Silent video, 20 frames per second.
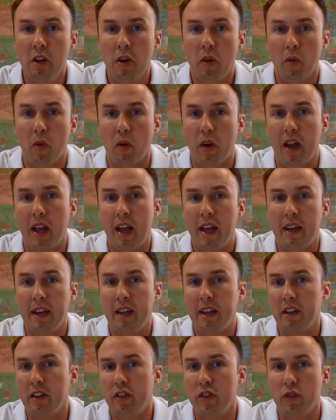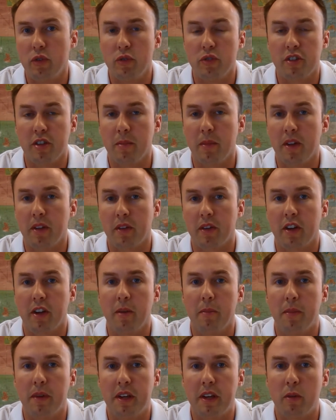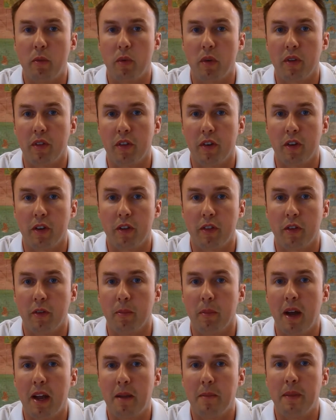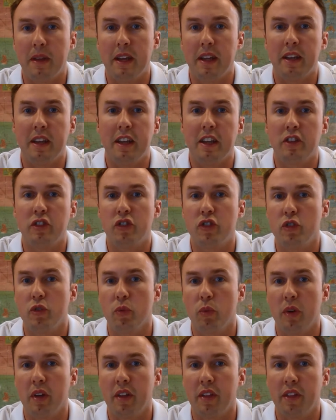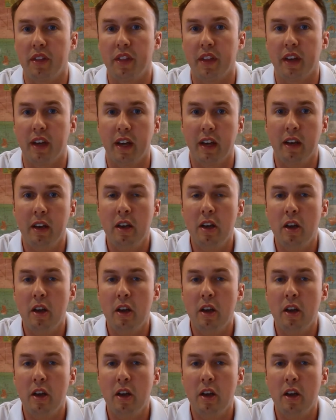or heading to some other company where there, there might be an issue with, uh,